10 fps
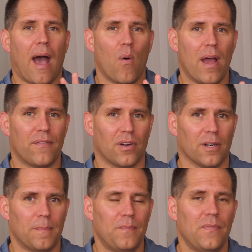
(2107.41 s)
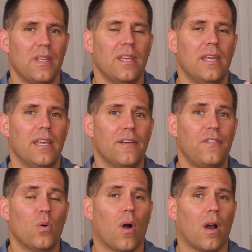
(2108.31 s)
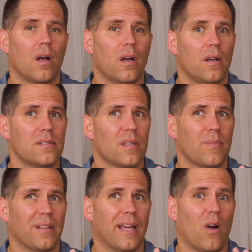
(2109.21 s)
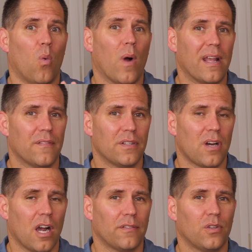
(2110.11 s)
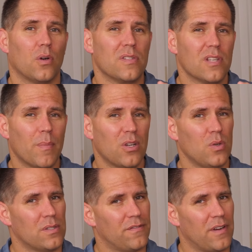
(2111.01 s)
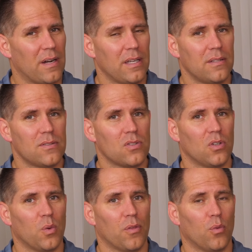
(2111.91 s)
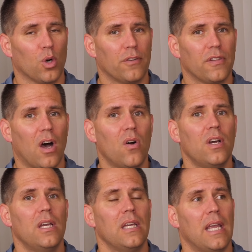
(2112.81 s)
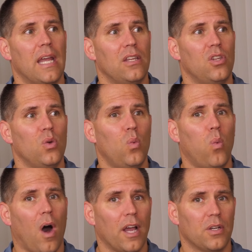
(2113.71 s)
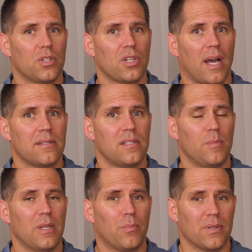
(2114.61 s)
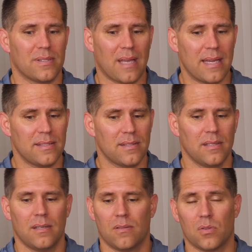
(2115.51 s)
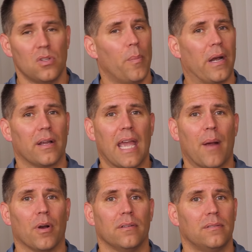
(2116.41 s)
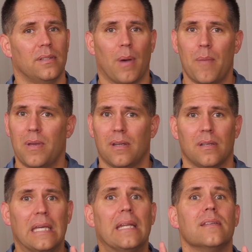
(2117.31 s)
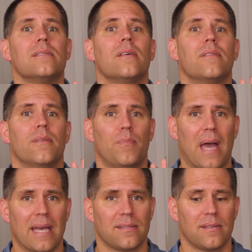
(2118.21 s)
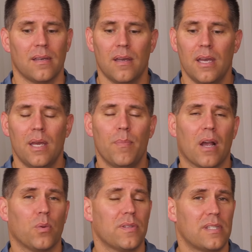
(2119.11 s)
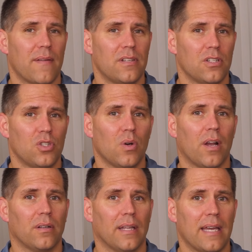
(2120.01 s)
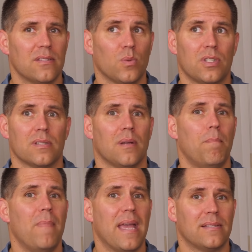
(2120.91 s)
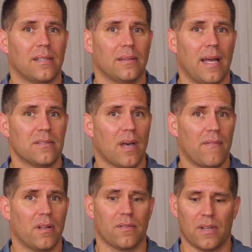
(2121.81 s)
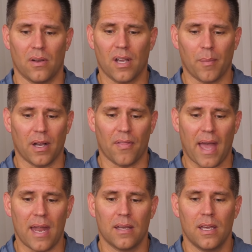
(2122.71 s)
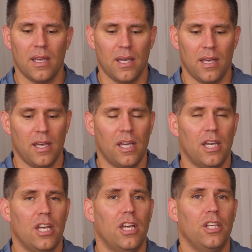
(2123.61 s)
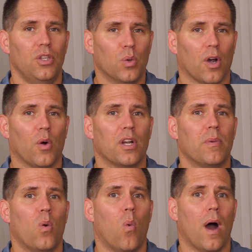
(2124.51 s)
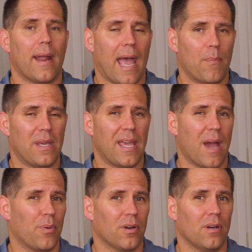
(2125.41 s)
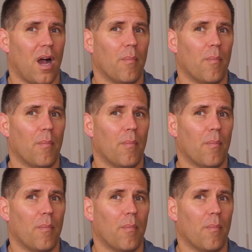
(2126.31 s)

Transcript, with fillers: However, if you are something like a wedding photographer or somebody who's very concerned with the workflow and you want your shots to be precise, there's no better camera. In my opinion, it is the best. Paired with the 70 to 200 lens, which is an amazing lens, I'll have another video coming on that you are going to be one happy camper.